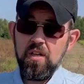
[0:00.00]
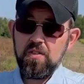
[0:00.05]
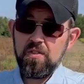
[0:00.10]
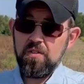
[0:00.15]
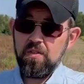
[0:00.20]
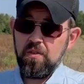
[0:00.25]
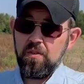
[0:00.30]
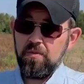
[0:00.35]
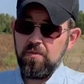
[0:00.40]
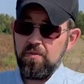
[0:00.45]

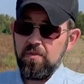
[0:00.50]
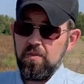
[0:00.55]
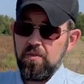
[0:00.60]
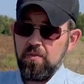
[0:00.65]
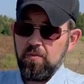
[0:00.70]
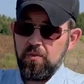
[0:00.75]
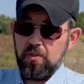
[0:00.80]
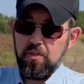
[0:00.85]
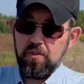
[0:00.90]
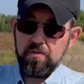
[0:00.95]
So
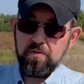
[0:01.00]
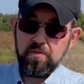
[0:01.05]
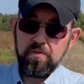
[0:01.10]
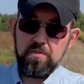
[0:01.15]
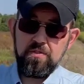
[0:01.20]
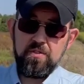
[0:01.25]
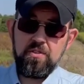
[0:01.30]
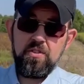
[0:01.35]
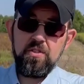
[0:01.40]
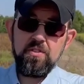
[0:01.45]
we
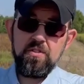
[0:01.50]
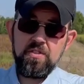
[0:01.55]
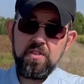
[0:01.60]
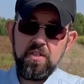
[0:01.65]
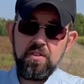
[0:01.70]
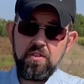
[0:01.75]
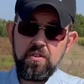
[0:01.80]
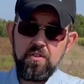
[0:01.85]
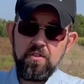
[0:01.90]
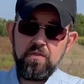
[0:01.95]
should
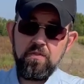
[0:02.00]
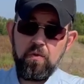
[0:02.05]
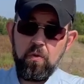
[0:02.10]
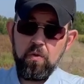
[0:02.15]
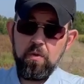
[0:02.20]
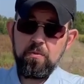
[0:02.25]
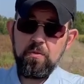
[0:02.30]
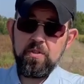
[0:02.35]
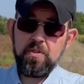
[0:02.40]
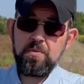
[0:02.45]
see the good
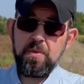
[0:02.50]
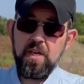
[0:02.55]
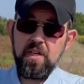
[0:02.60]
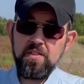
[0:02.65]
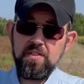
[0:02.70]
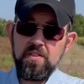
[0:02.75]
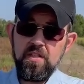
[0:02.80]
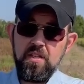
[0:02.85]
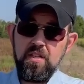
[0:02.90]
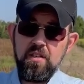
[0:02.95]
forb
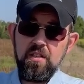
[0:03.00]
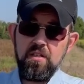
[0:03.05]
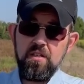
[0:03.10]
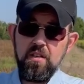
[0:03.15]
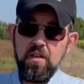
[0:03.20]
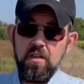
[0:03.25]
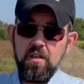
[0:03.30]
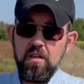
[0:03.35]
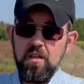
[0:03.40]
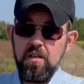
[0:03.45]
response in it.
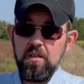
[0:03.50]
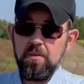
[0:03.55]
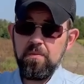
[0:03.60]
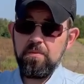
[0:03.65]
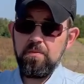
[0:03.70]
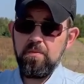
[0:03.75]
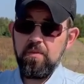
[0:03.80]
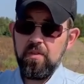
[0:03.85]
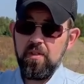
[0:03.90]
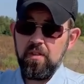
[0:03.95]

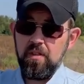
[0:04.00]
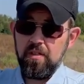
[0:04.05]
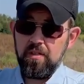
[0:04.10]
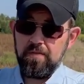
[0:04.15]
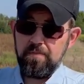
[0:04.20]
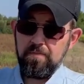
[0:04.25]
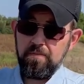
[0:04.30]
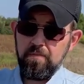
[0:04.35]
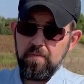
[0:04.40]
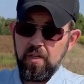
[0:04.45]

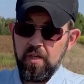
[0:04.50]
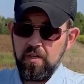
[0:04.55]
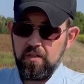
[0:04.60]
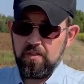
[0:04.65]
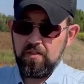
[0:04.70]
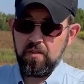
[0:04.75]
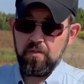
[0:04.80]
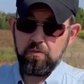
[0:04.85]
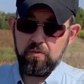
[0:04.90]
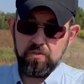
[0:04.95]

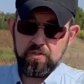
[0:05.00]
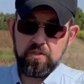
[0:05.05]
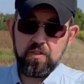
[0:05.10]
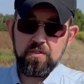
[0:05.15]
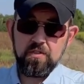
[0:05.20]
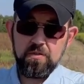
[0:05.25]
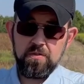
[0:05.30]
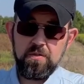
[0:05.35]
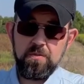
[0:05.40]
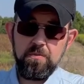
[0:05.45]
It will
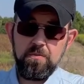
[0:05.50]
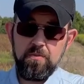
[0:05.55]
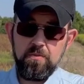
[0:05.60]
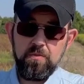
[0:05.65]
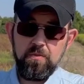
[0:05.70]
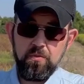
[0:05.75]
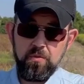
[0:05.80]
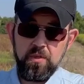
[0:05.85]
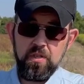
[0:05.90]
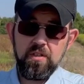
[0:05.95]
start to
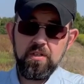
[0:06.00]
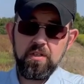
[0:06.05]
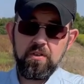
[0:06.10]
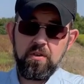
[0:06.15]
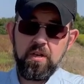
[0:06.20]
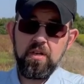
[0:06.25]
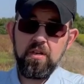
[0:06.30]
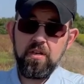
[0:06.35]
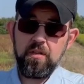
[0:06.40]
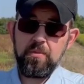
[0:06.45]
really
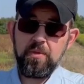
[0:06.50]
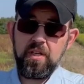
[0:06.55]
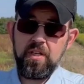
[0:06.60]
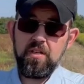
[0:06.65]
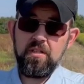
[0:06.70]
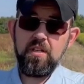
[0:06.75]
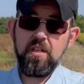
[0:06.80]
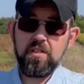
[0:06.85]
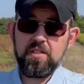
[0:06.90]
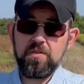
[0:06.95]
green it up
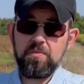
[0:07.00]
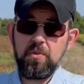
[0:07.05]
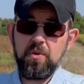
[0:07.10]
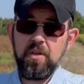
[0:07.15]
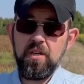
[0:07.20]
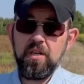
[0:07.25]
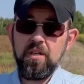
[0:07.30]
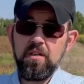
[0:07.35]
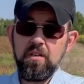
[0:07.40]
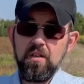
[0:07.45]
again next
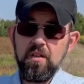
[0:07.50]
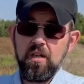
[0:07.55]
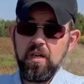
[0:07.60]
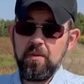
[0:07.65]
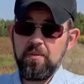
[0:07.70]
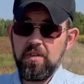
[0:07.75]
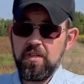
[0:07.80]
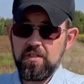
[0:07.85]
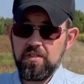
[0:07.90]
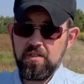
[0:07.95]
spring.
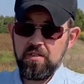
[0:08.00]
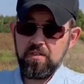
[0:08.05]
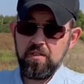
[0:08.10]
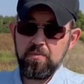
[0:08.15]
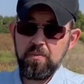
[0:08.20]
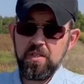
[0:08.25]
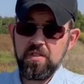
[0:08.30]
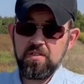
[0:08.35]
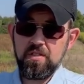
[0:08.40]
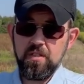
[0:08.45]
I mean, like I said,
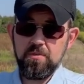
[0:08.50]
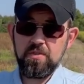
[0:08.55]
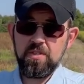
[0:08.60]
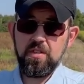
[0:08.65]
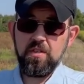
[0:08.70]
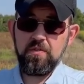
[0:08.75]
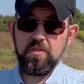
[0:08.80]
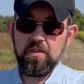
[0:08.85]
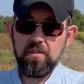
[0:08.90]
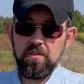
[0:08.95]
there'll be some
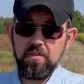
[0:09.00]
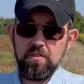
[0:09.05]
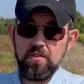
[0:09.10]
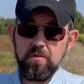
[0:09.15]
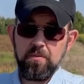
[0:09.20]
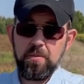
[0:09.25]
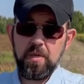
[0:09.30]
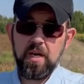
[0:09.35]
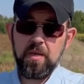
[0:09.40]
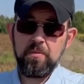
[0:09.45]
stuff that
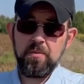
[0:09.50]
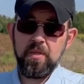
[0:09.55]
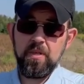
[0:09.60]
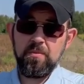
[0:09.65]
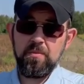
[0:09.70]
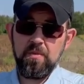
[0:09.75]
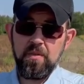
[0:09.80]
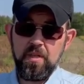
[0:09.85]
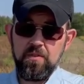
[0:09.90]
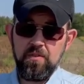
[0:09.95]
will pop
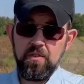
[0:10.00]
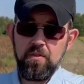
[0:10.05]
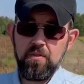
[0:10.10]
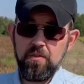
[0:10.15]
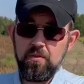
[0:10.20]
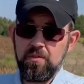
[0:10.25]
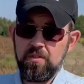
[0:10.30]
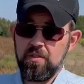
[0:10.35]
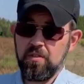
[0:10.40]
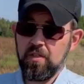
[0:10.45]
up, even
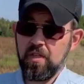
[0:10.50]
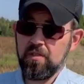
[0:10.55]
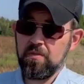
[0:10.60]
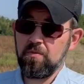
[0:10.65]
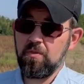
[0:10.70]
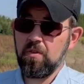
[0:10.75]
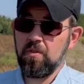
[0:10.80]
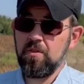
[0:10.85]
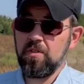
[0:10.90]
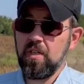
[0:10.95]
though we still got
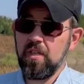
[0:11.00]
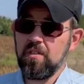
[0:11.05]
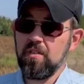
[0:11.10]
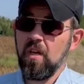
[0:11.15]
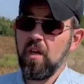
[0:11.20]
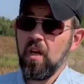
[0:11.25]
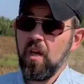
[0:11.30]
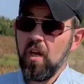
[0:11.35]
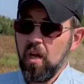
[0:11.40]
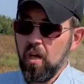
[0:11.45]
some growing days.
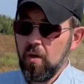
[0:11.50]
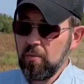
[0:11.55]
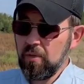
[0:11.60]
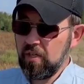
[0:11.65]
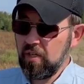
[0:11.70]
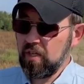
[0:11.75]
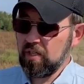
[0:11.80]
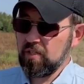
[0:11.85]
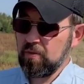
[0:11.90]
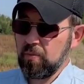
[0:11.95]

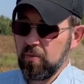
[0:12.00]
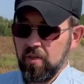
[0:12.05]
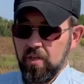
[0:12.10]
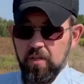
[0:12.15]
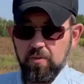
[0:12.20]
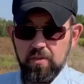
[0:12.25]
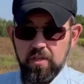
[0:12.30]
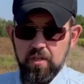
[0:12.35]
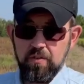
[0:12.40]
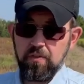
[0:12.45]
But next
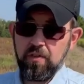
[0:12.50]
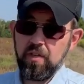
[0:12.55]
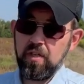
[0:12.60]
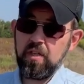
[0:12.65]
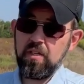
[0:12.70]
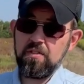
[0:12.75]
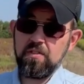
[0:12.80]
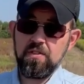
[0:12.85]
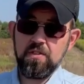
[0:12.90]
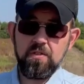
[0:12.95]
spring, when
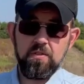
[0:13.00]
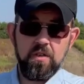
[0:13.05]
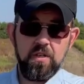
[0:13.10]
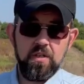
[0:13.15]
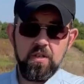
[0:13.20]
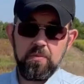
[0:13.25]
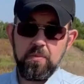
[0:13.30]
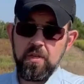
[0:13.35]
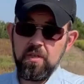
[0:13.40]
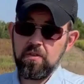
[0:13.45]
everything else is
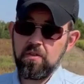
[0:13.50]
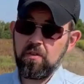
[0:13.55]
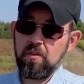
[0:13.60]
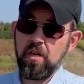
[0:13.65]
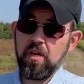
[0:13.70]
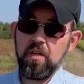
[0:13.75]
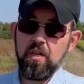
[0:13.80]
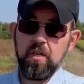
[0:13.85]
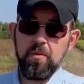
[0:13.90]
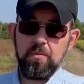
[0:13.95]
green up, it'll
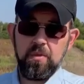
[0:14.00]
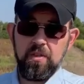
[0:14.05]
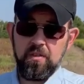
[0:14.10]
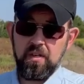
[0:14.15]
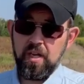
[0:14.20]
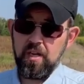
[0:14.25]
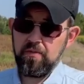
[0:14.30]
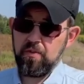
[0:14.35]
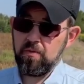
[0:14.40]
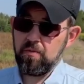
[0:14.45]
green up. It'll
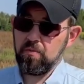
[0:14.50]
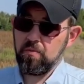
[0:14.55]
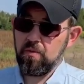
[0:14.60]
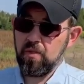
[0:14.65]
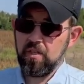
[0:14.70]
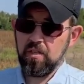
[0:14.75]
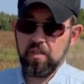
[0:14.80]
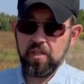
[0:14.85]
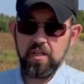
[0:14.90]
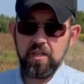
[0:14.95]
have a
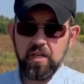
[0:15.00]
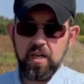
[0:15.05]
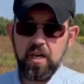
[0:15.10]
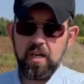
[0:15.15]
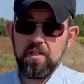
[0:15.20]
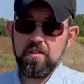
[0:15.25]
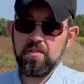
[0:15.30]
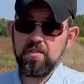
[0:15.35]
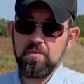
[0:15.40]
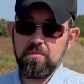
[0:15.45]
really
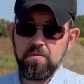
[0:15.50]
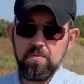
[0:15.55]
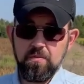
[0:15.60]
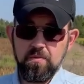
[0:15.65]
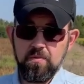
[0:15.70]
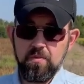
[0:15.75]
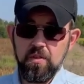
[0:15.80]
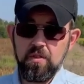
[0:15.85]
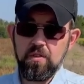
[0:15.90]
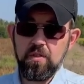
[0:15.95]
nice,
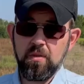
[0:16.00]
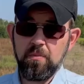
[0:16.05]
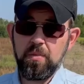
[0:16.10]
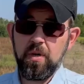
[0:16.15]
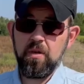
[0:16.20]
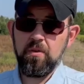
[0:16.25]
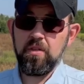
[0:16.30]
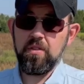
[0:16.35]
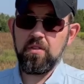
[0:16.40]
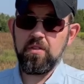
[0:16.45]
good
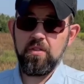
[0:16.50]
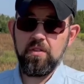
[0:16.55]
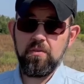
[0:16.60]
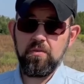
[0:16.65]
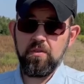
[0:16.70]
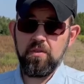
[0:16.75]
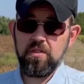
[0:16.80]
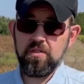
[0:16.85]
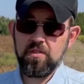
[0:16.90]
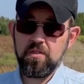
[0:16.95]
component to it
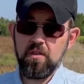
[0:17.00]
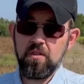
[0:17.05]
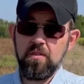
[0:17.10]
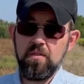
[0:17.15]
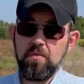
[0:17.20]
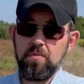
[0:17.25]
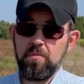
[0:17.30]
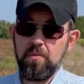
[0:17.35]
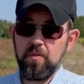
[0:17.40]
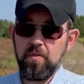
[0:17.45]
where it's
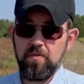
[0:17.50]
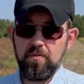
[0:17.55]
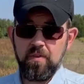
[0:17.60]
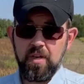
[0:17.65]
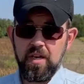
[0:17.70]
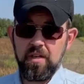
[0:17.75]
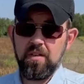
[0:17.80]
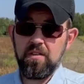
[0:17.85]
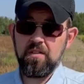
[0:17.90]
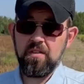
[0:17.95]
starting to
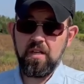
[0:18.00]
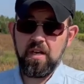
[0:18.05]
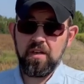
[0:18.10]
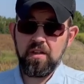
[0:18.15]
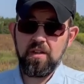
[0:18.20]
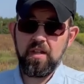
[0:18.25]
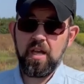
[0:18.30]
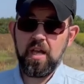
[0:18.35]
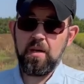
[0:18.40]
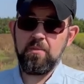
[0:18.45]
provide a lot
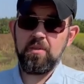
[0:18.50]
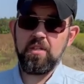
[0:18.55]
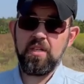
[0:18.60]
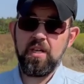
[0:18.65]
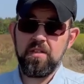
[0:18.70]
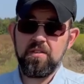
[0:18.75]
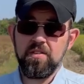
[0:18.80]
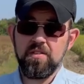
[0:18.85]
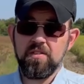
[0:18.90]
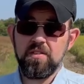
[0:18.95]
of the
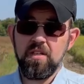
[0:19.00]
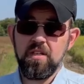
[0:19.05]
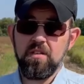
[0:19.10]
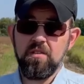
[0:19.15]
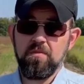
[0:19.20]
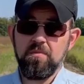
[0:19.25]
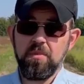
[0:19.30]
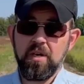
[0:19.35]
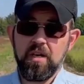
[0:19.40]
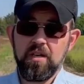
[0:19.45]
habitat that's
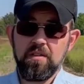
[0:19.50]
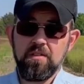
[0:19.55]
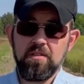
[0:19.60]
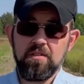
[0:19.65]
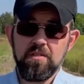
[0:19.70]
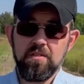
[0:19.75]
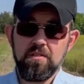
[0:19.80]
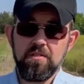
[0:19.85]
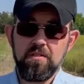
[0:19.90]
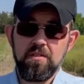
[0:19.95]
needed by
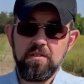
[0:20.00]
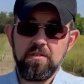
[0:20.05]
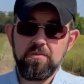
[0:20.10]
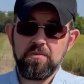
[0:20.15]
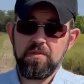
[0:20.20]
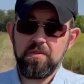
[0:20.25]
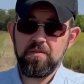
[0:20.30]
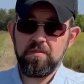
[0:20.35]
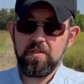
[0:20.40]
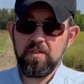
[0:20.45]
the, you know,
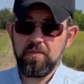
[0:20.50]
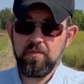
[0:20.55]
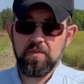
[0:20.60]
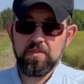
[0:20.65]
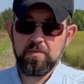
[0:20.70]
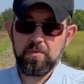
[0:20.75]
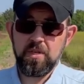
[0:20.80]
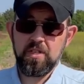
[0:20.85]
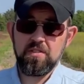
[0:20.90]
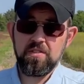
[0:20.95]
the
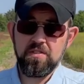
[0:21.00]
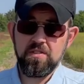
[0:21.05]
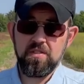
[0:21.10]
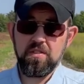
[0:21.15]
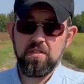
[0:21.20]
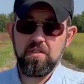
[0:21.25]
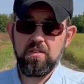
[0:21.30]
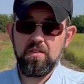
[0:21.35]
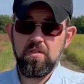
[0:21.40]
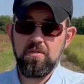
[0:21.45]
different species
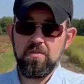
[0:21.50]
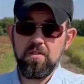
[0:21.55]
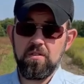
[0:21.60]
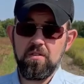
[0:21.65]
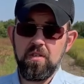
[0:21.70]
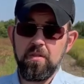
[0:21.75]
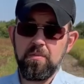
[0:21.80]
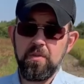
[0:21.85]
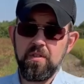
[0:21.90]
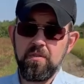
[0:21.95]
that use
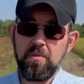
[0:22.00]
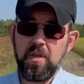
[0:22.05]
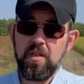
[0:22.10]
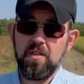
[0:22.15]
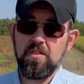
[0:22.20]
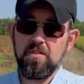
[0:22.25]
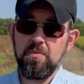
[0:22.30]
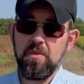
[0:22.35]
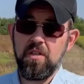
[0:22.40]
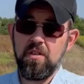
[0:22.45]
our upland
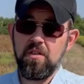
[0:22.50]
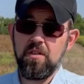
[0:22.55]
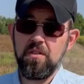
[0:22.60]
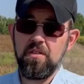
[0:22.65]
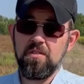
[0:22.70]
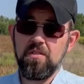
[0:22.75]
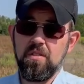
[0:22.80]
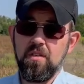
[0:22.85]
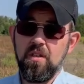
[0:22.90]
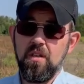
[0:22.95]
management areas.